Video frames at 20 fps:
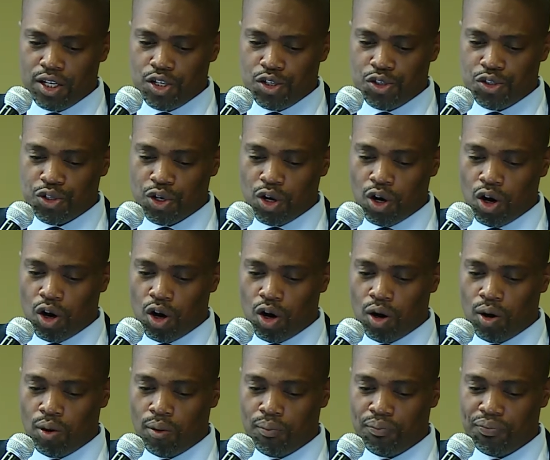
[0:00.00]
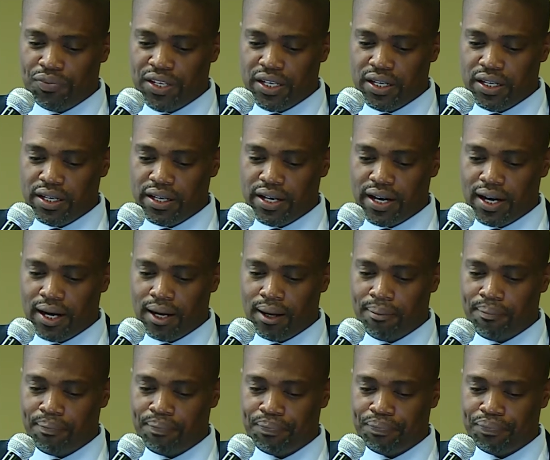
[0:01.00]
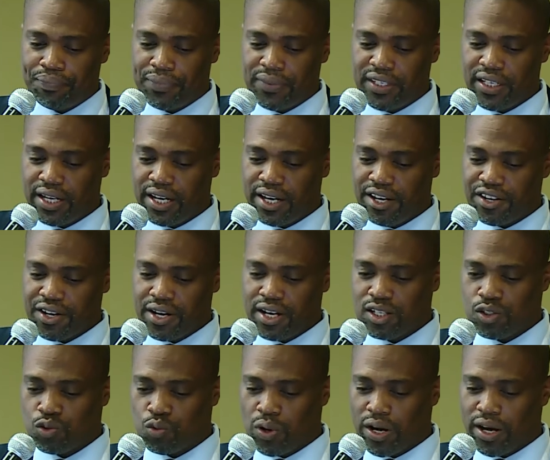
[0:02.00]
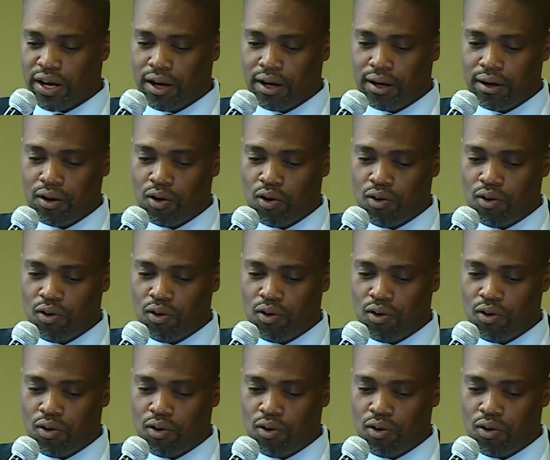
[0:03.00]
So the areas where